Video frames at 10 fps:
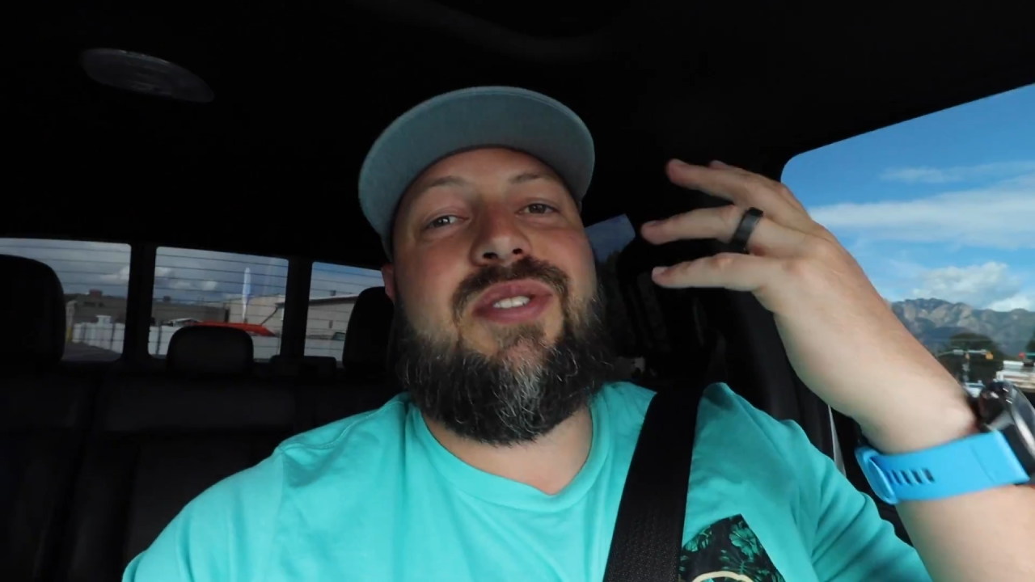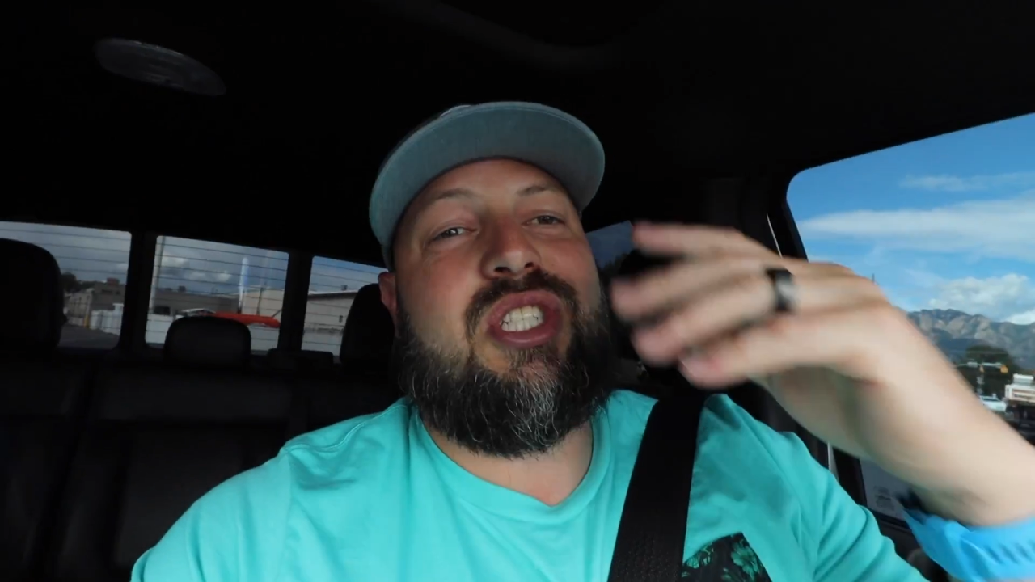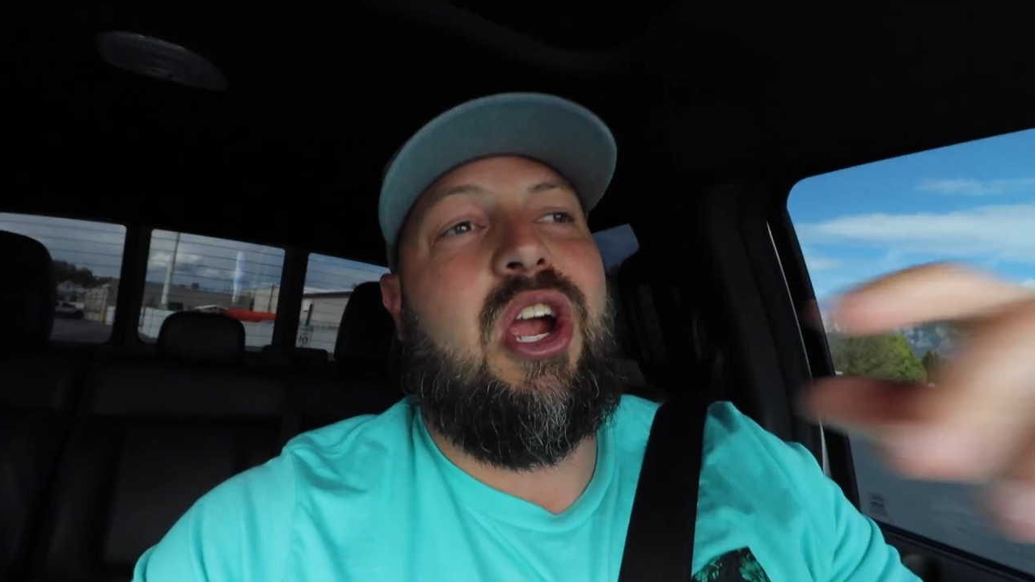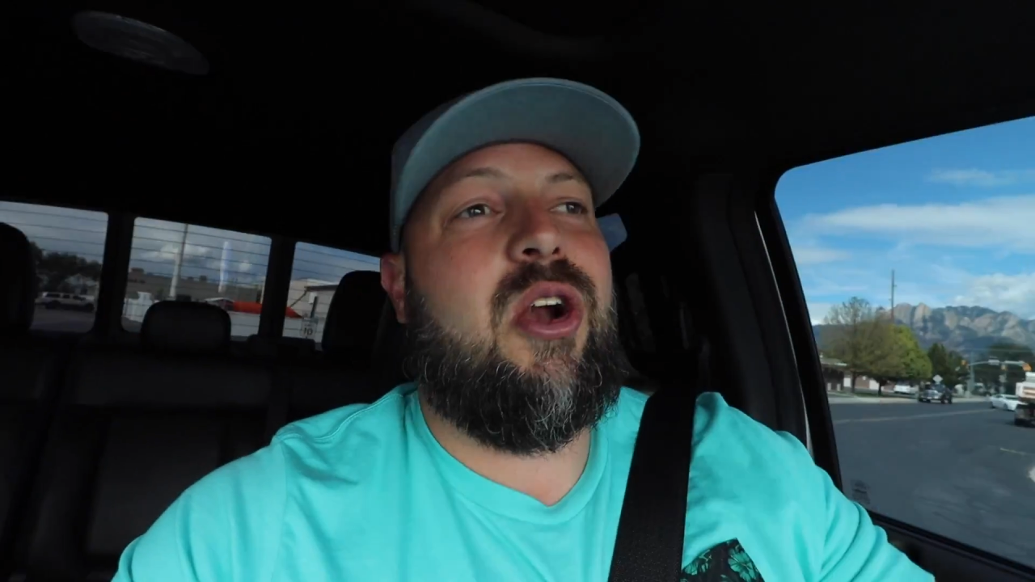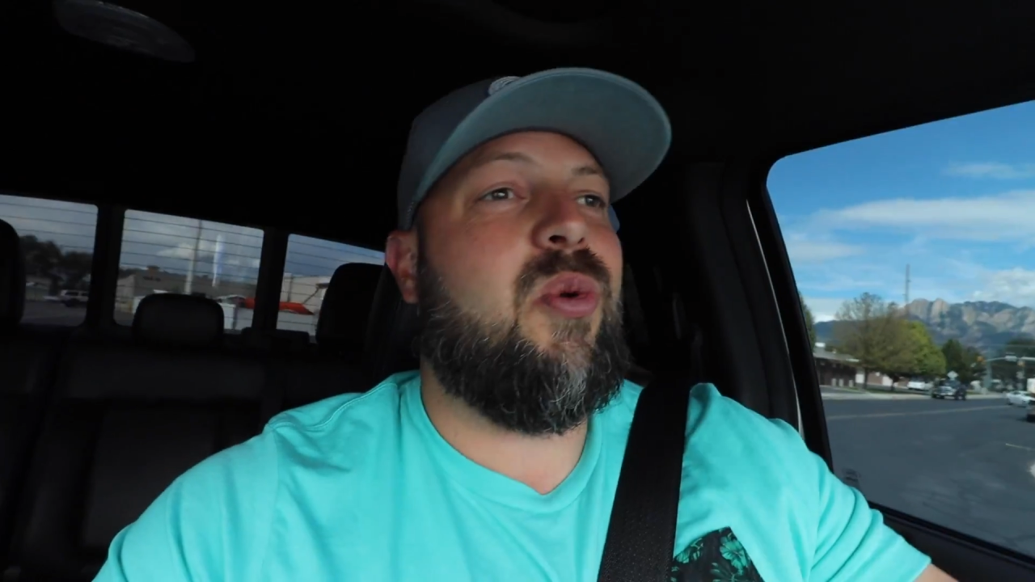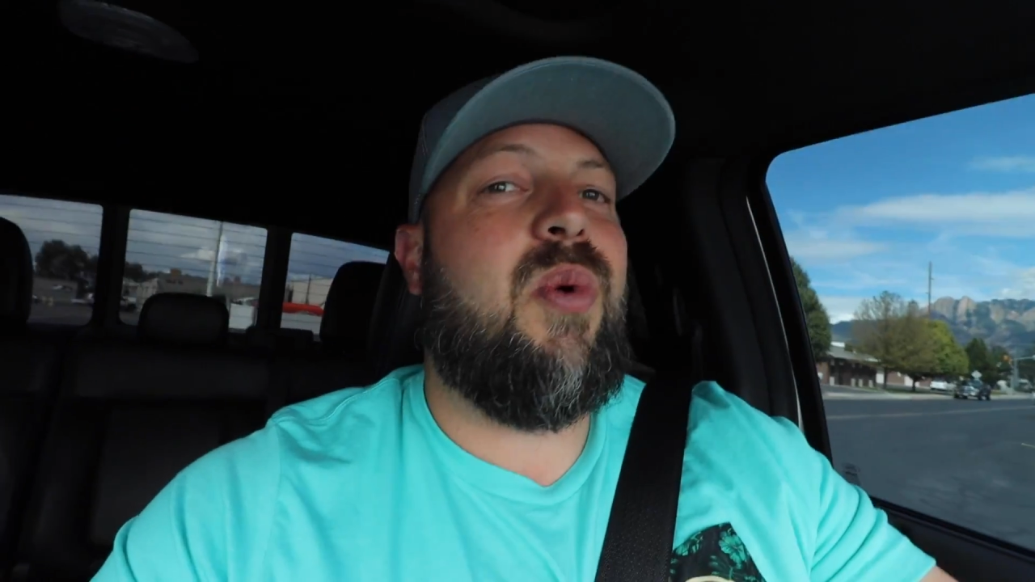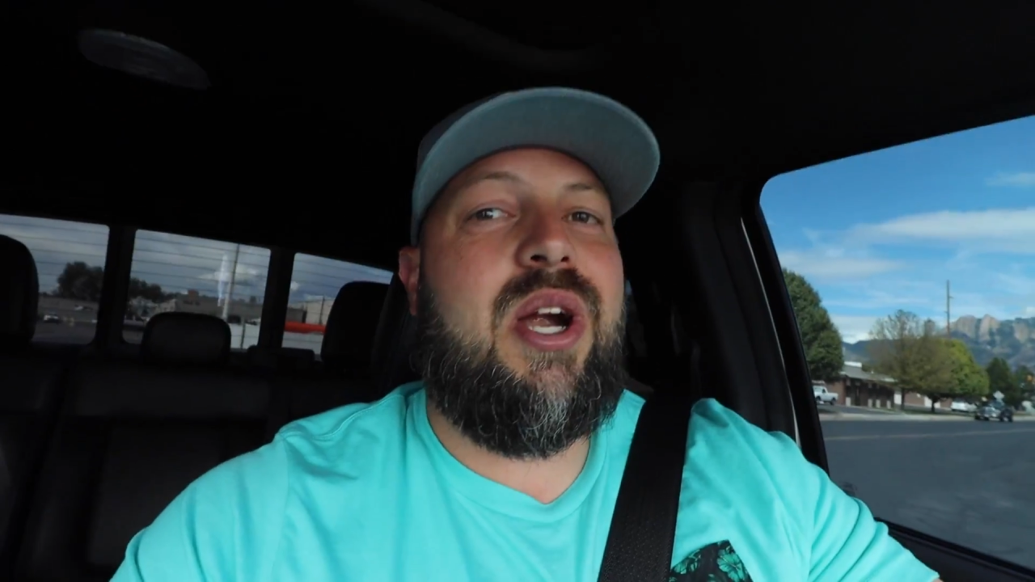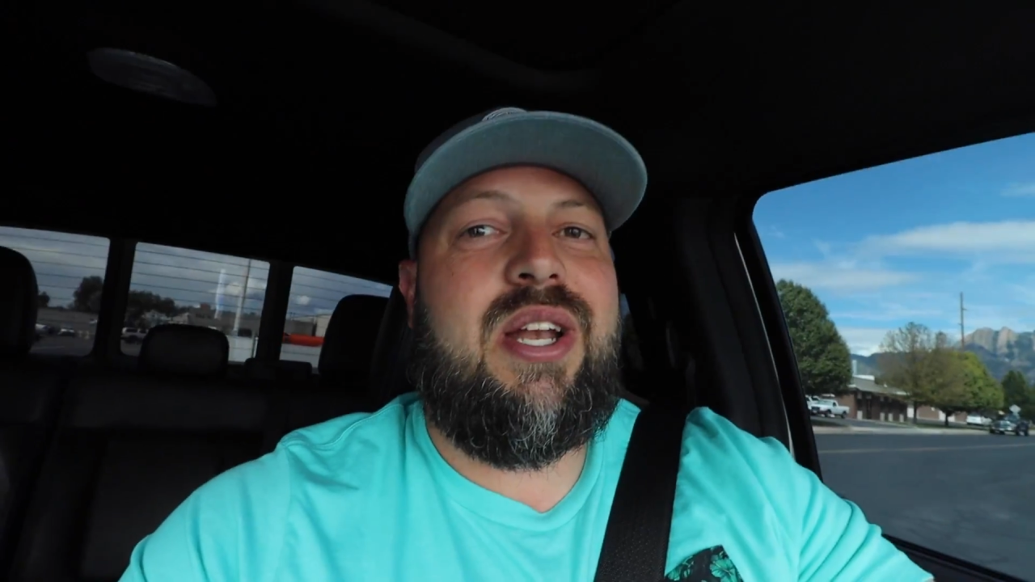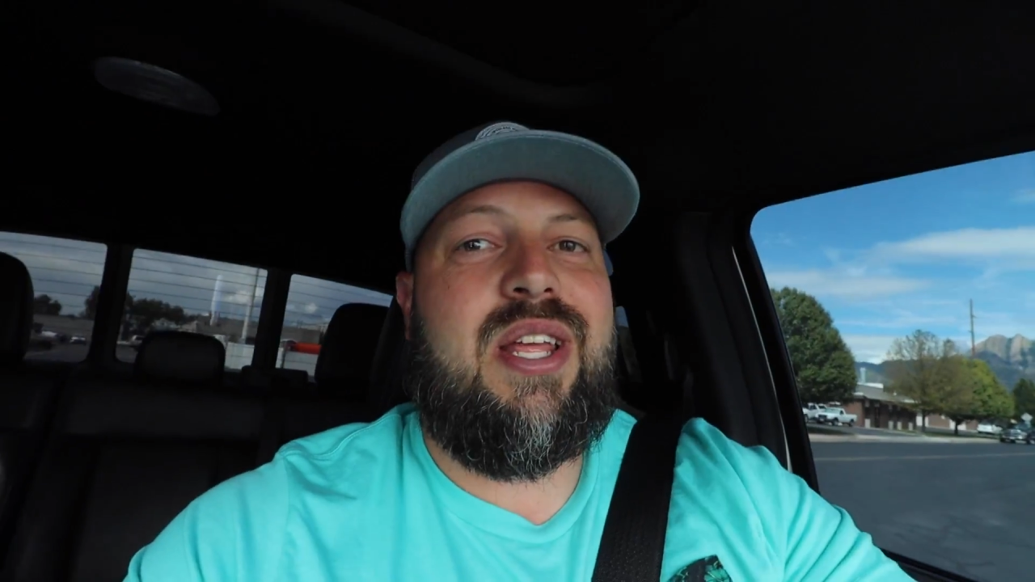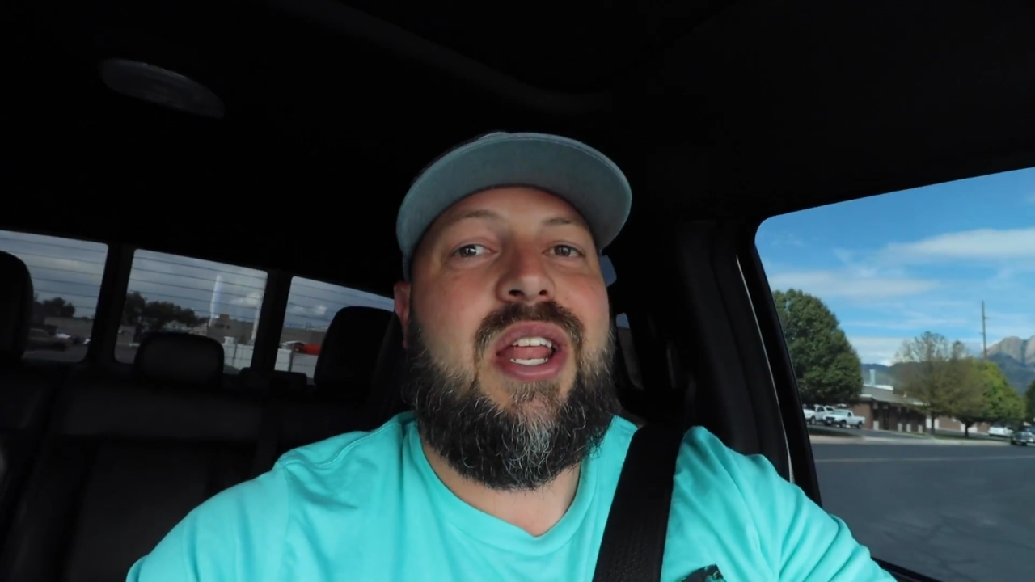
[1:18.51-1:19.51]
started
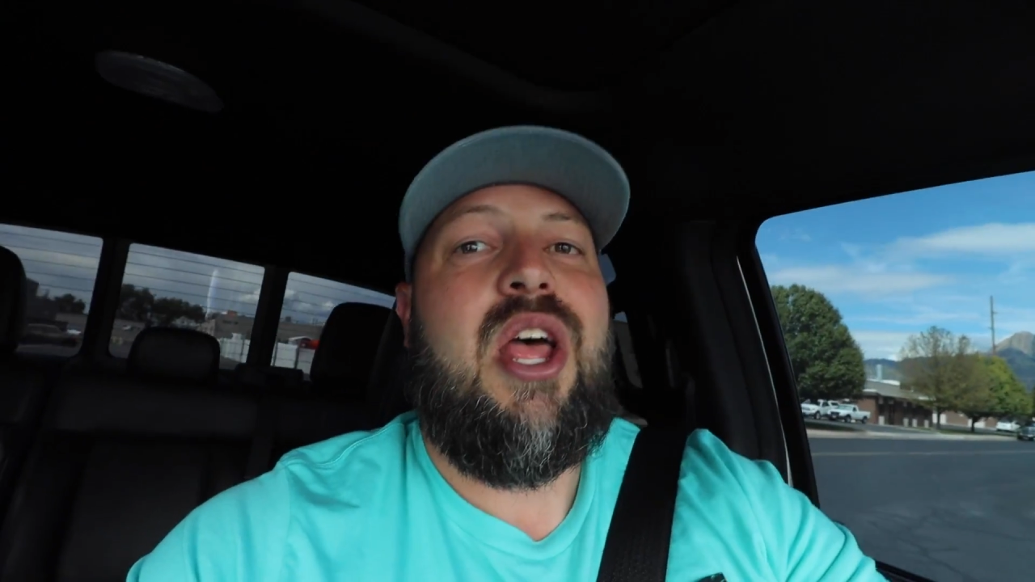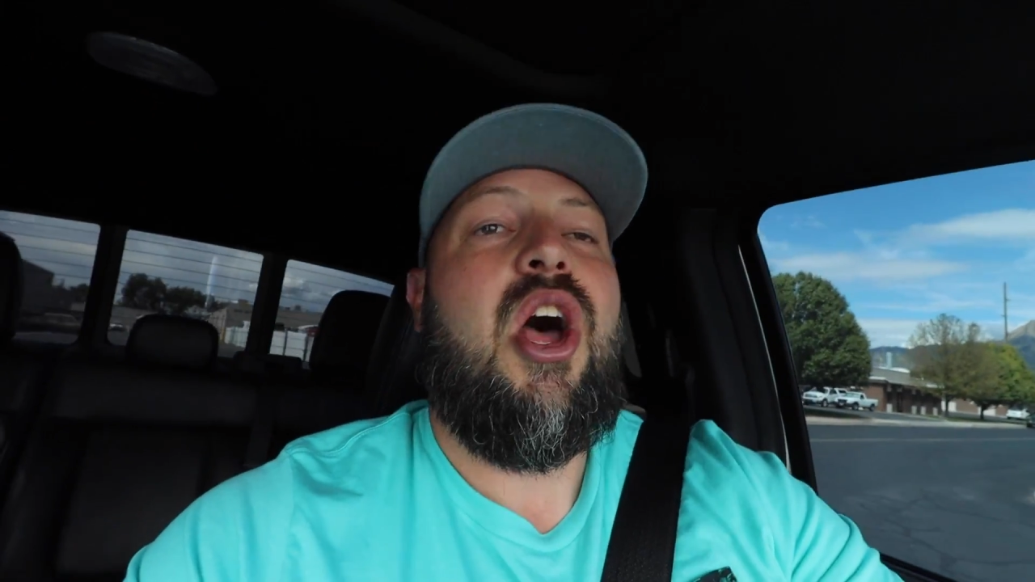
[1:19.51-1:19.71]
wearing it